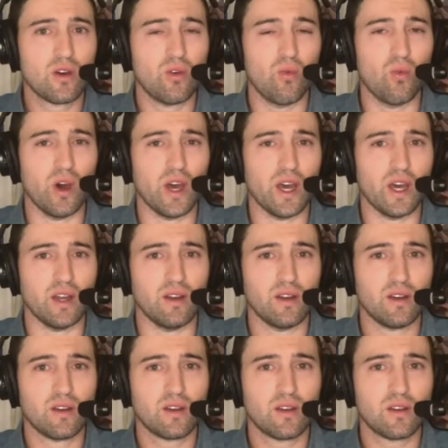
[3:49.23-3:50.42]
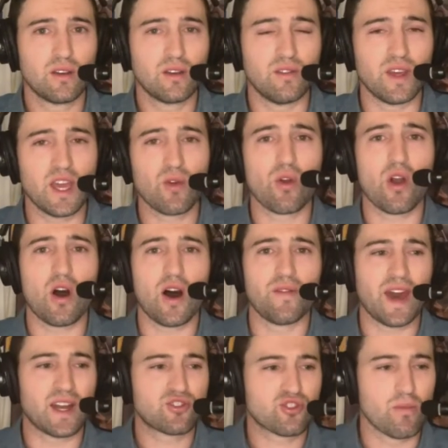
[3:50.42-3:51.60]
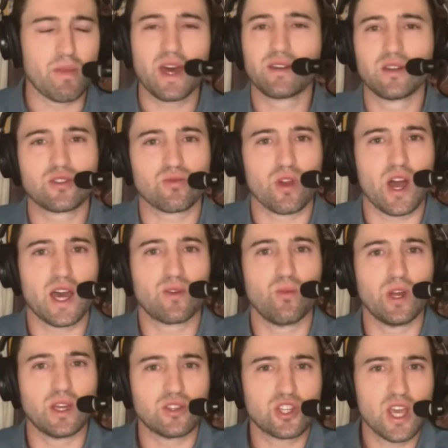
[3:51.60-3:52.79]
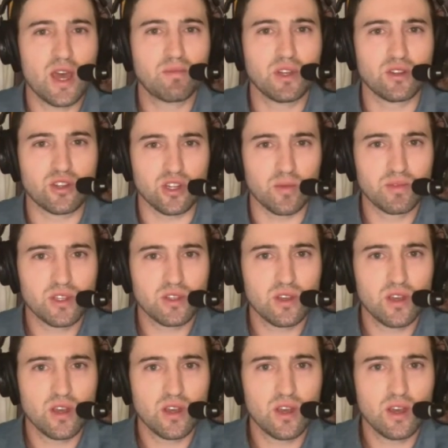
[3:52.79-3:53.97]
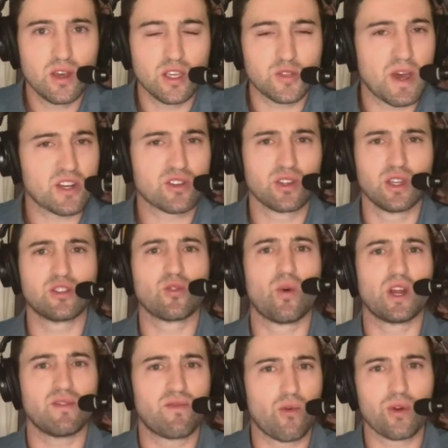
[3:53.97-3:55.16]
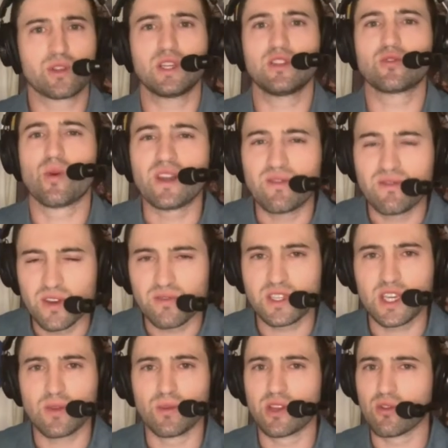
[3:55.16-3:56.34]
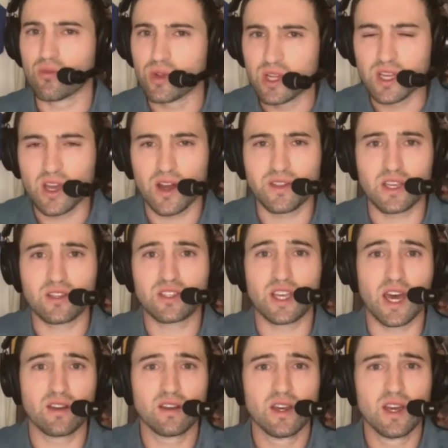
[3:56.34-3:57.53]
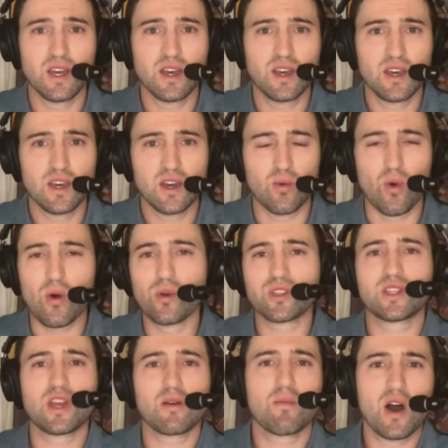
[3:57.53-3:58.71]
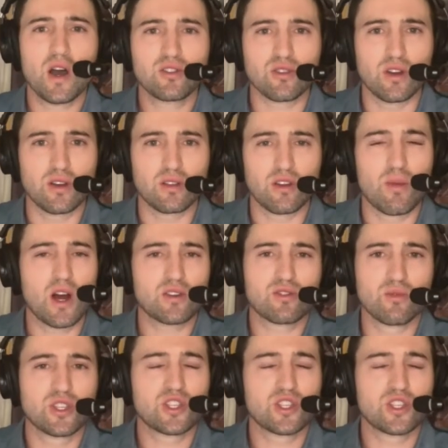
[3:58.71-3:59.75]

when they were on that tremendous ride winning championships, especially in 2014, 2015, when they're really on the ascent. What was their mantra? Their mantra was